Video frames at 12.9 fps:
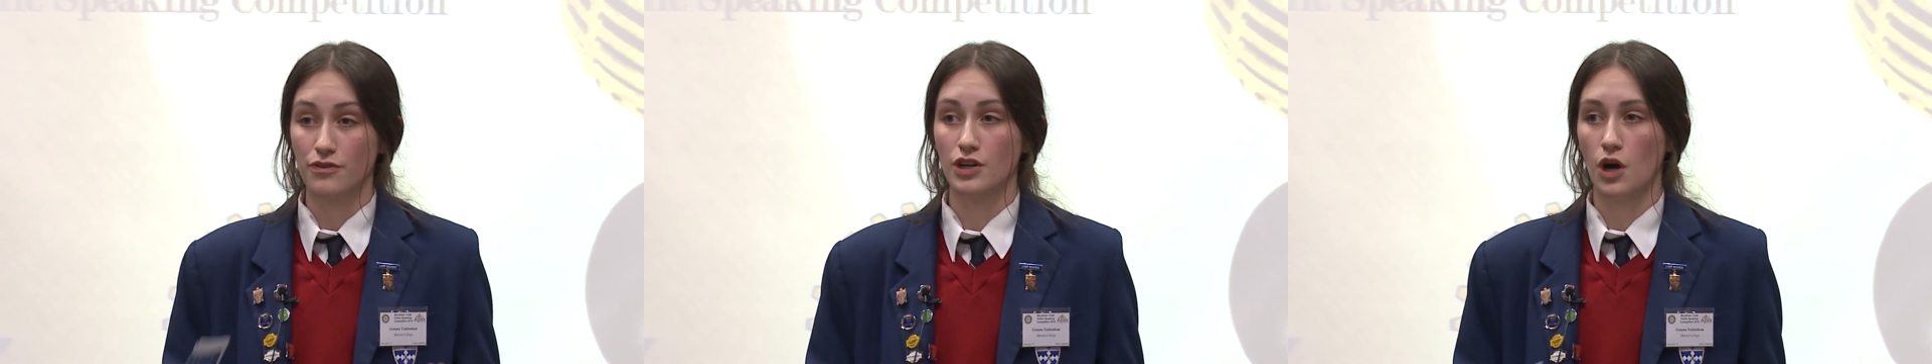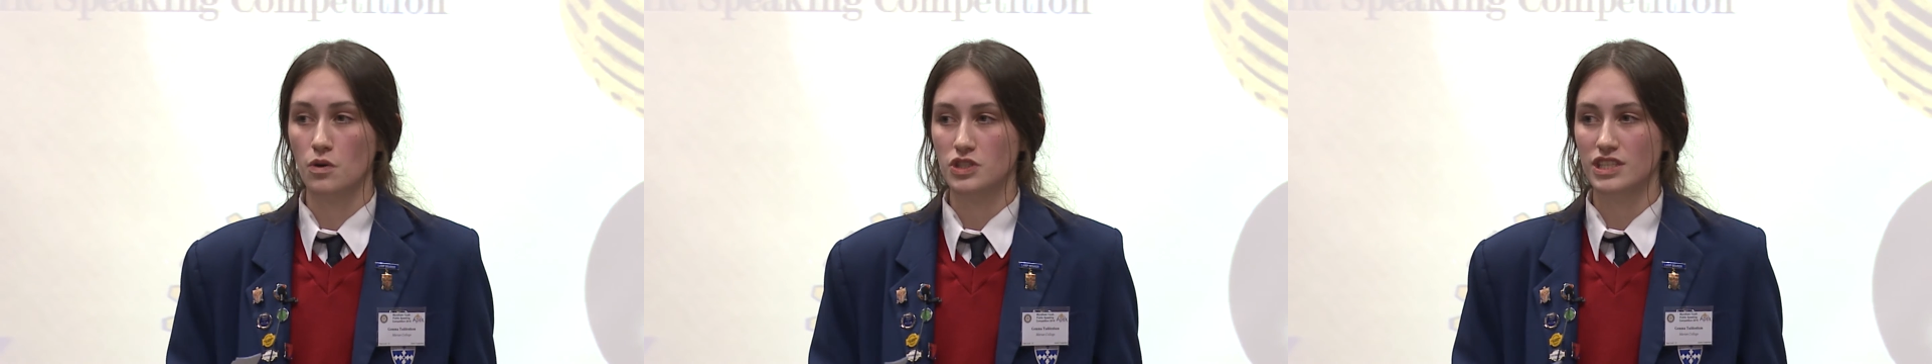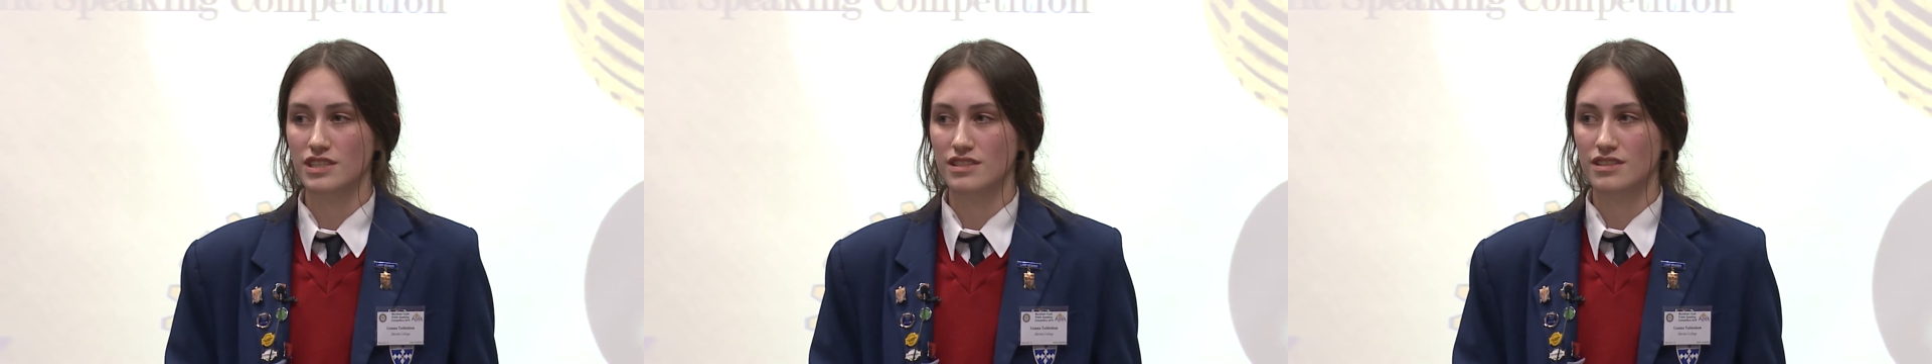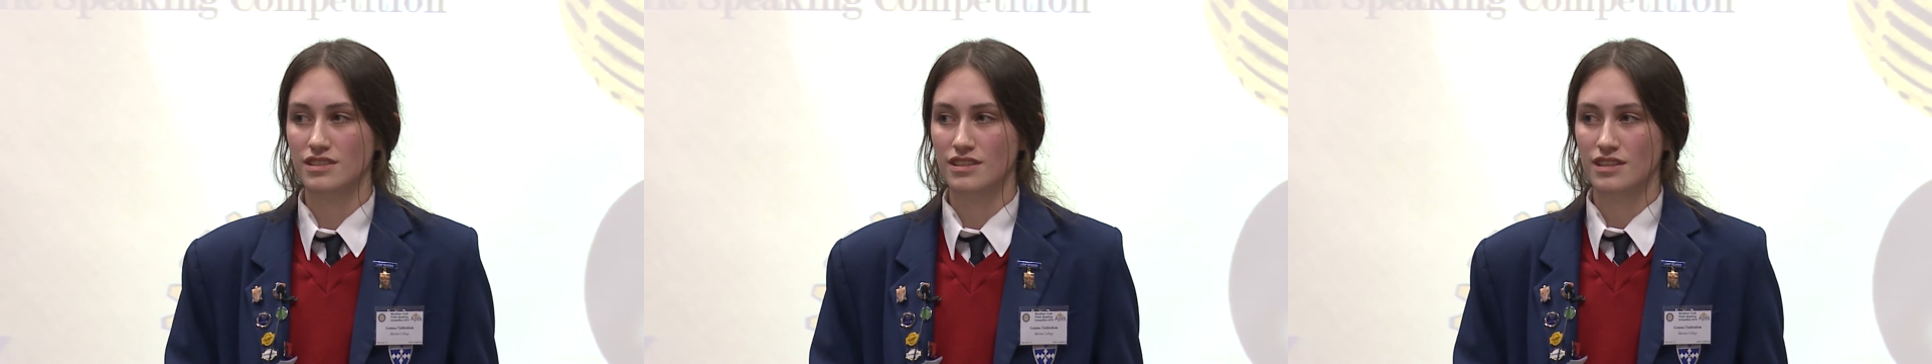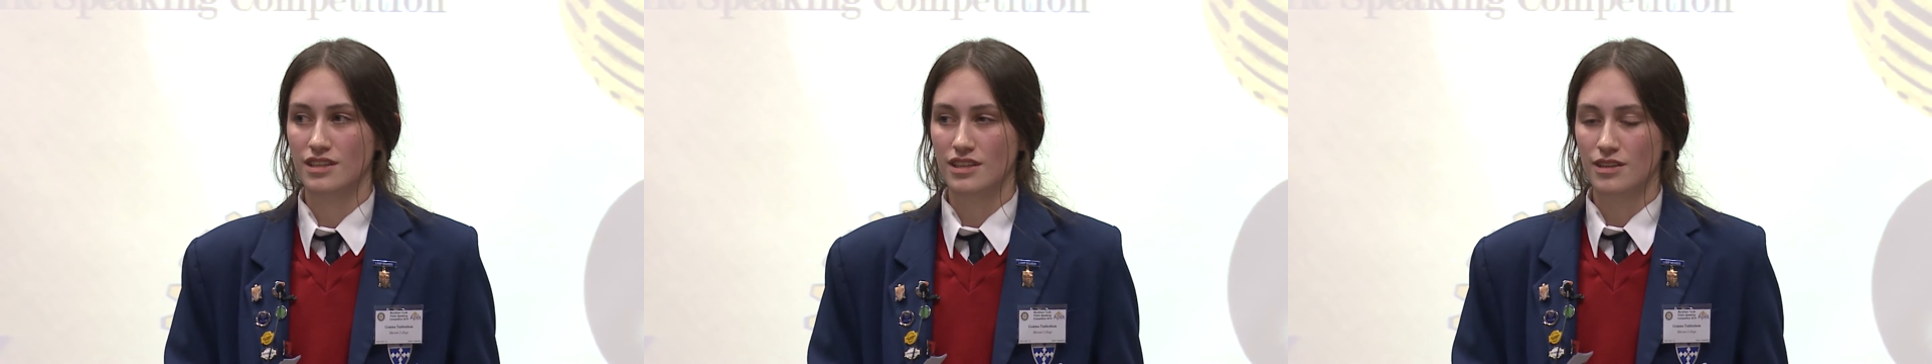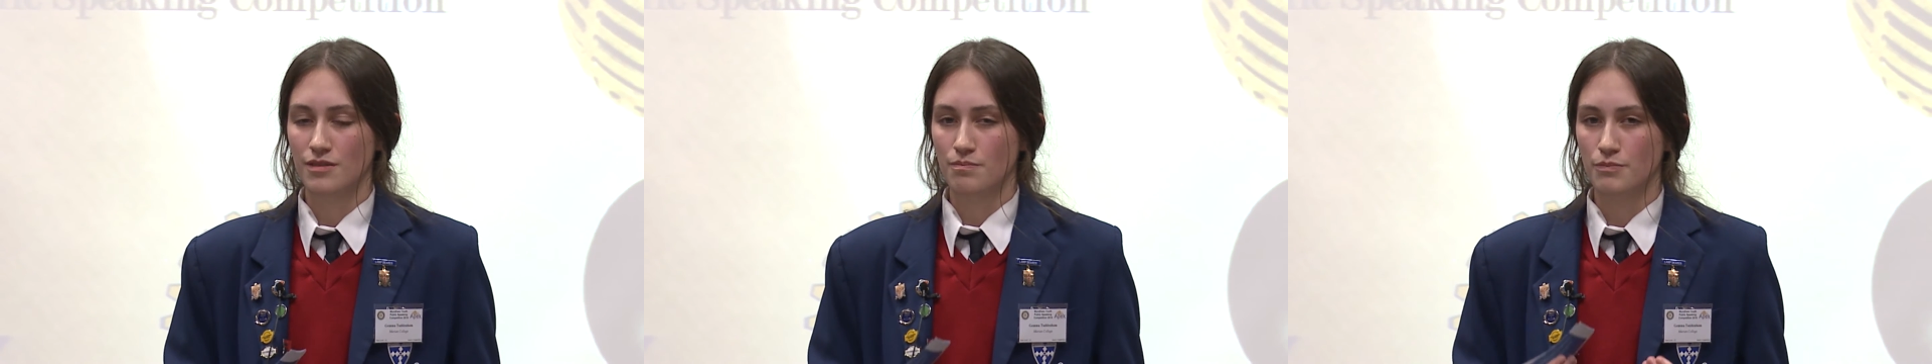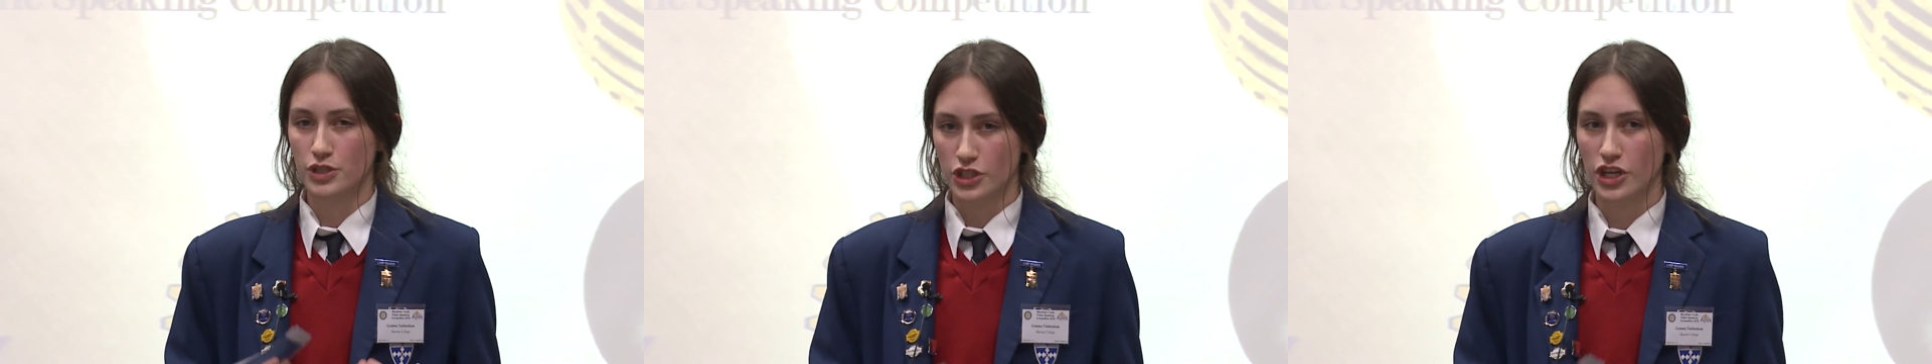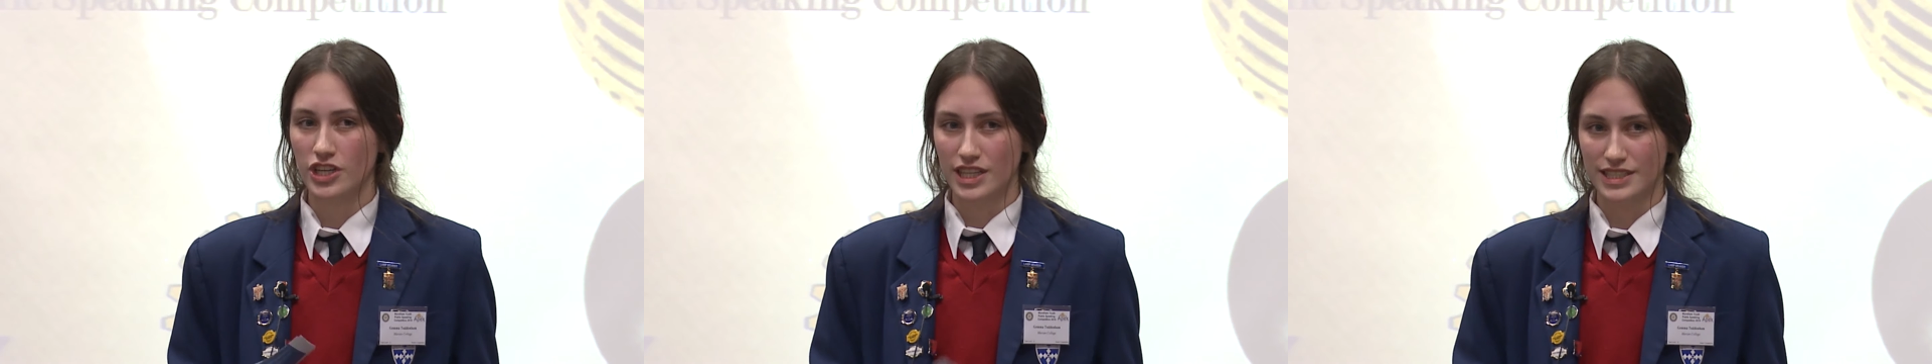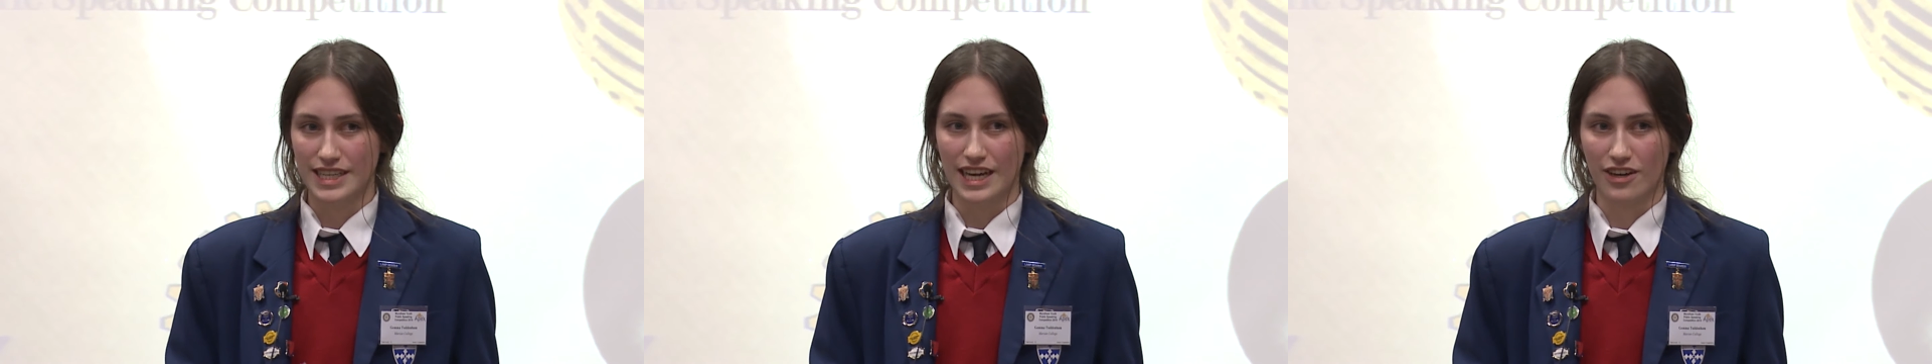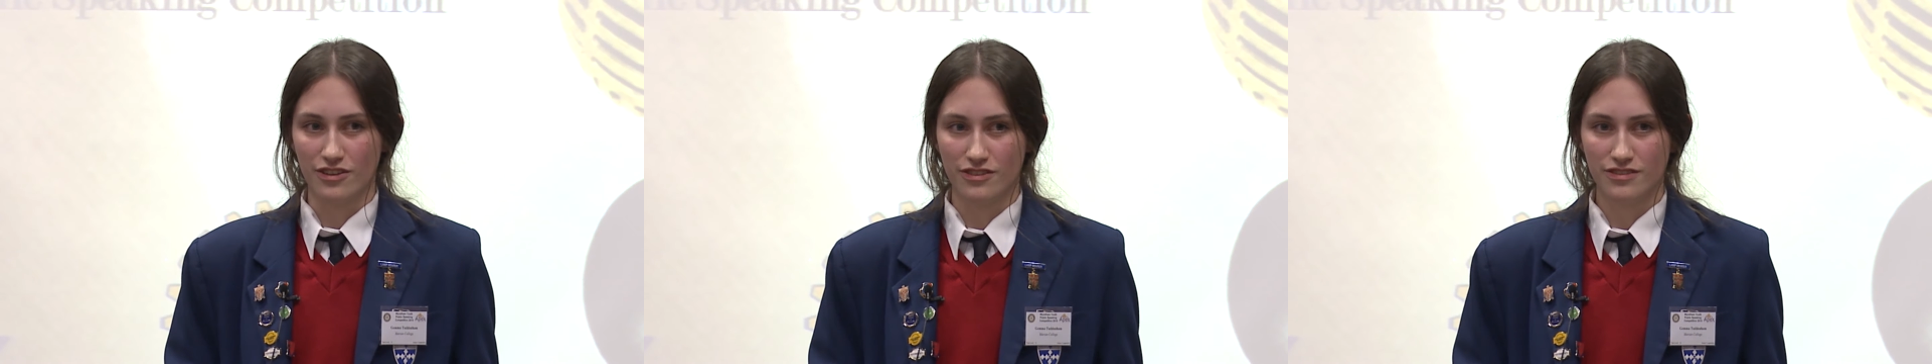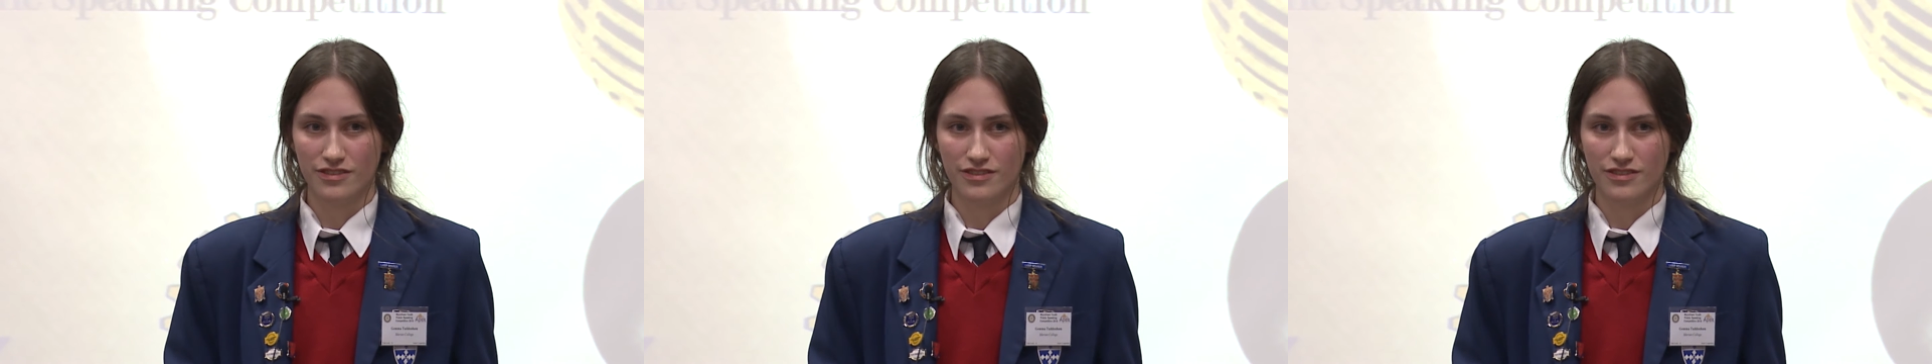cultures, but turned it down.